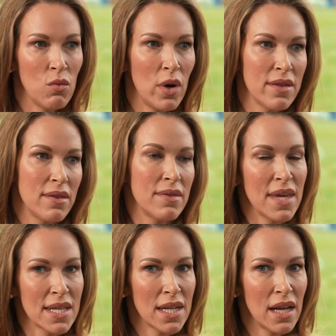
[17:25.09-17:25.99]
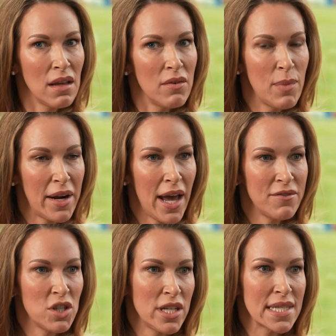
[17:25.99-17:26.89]
one of the things that I love about
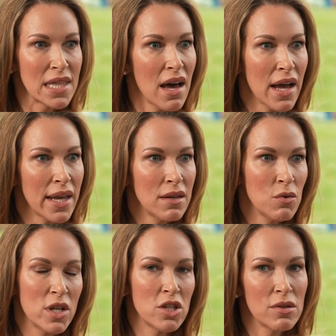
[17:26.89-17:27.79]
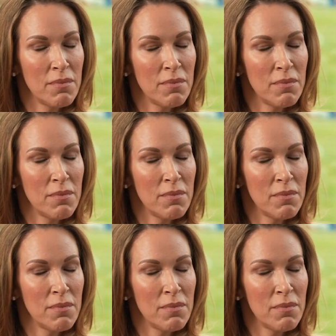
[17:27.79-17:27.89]
Afsheen's line, which,